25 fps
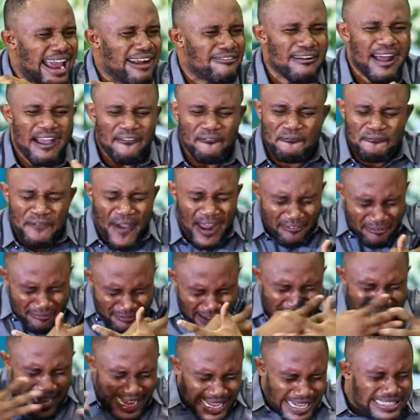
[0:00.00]
There are
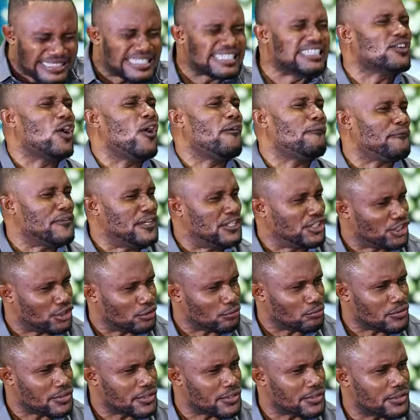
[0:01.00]
variety of
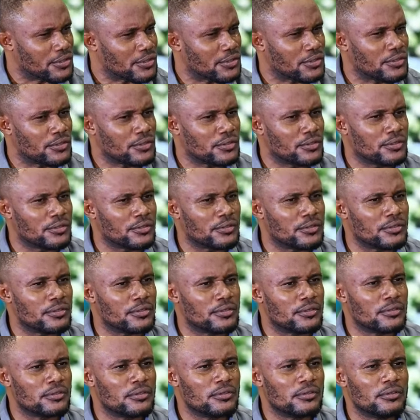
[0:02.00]

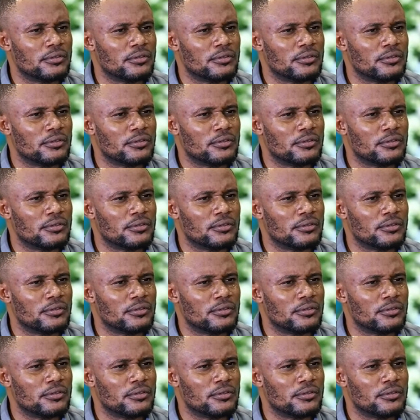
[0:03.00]
issues.